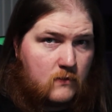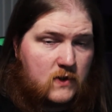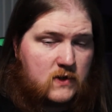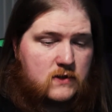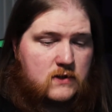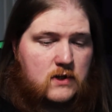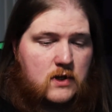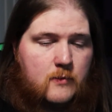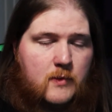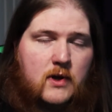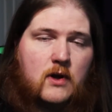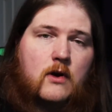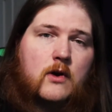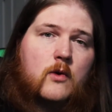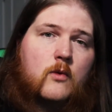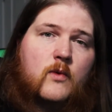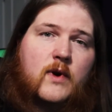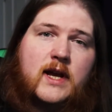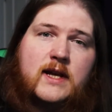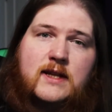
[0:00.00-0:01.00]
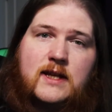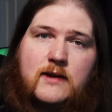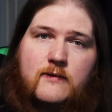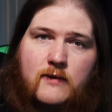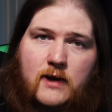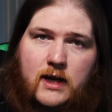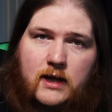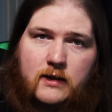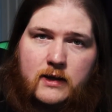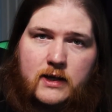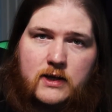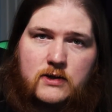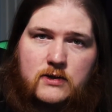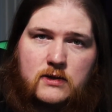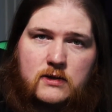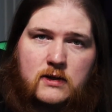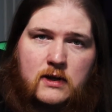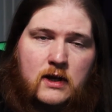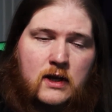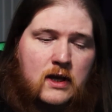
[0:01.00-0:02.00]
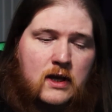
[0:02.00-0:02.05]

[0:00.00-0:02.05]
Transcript: It's going to be called a RegD violation.